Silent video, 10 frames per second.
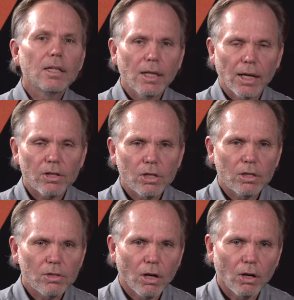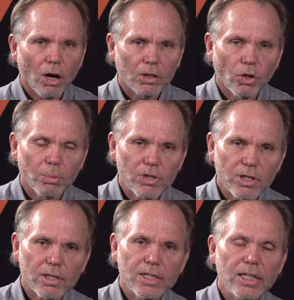The election is on October
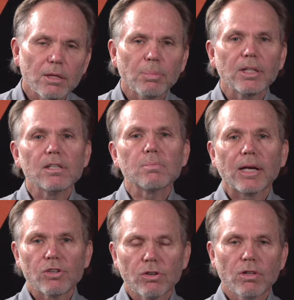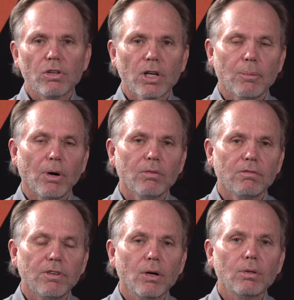16th. Please make sure that you come out
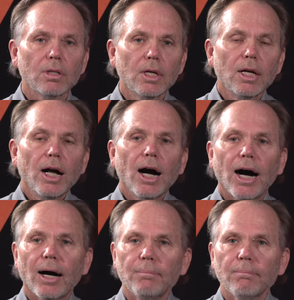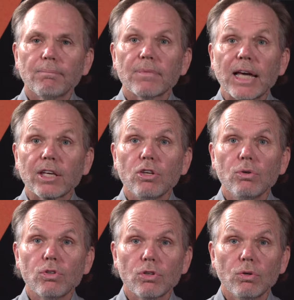and vote. Um, thank
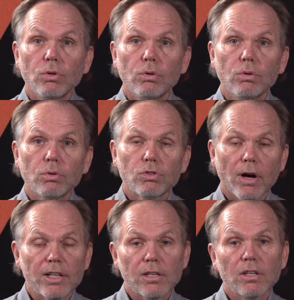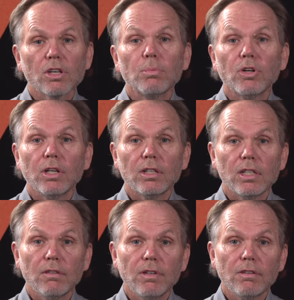you to Tri City Community
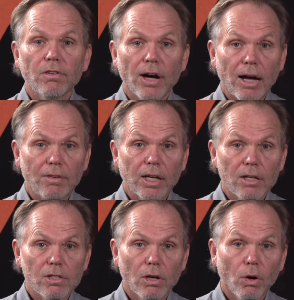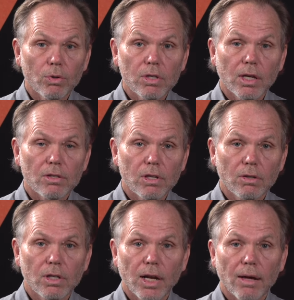TV for having us and hosting us here
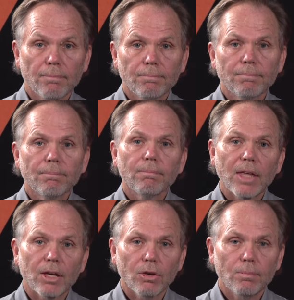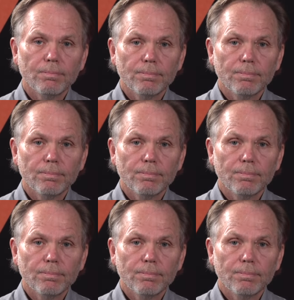today. Thank you.